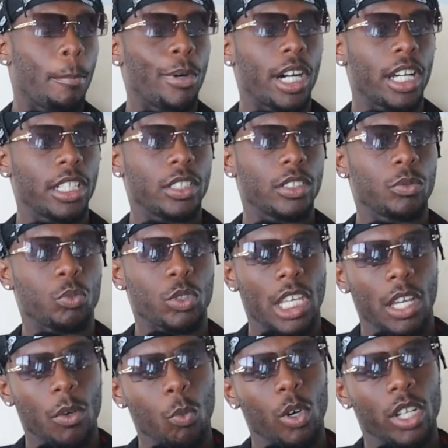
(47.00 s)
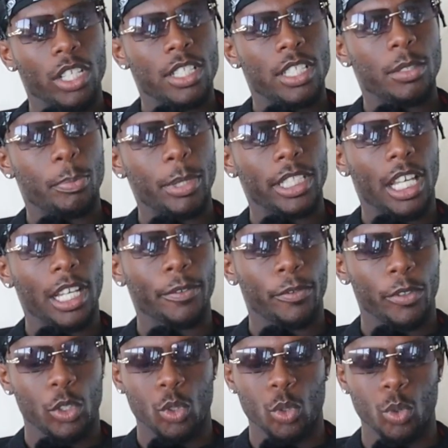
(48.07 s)
But yeah, what has it been like
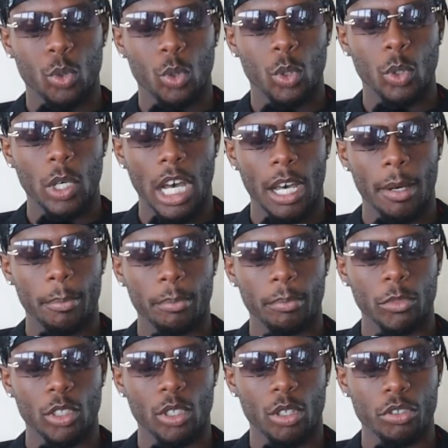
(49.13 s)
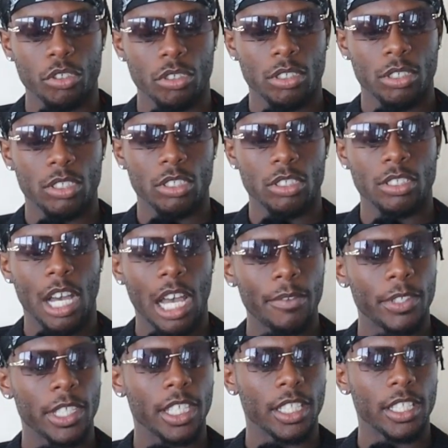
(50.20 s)
for you, you know, just
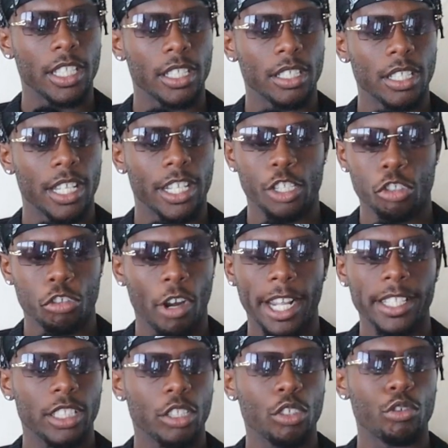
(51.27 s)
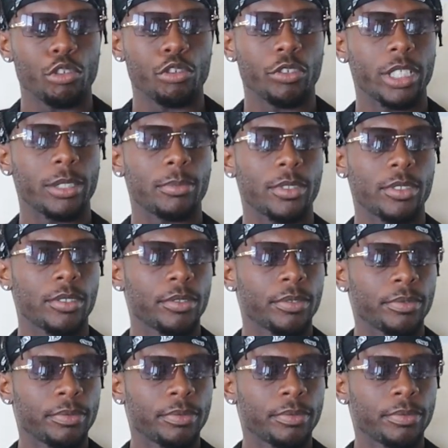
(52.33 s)
diving in and attracting your dreams?